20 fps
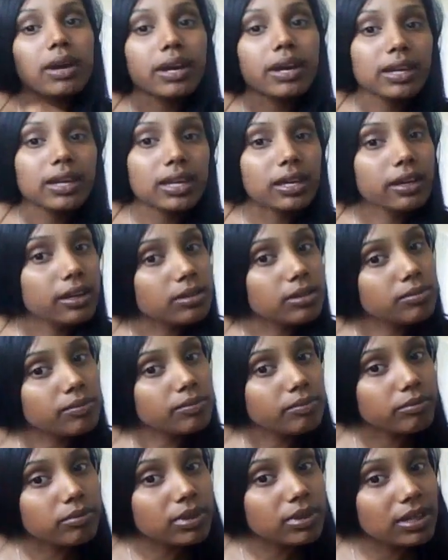back here.
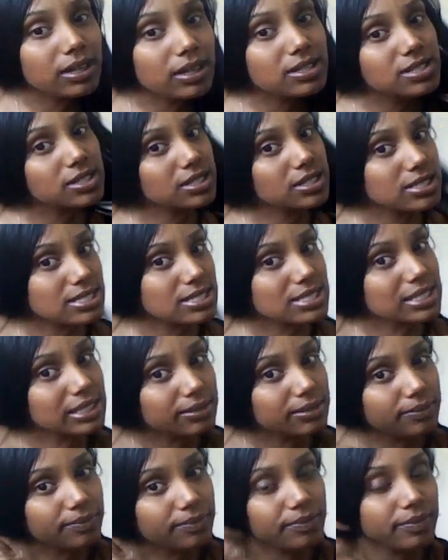But as you can
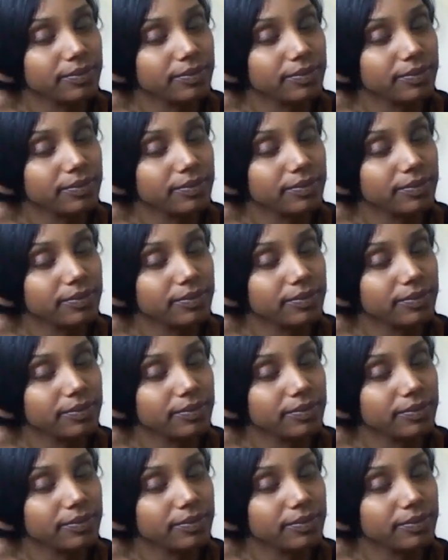see,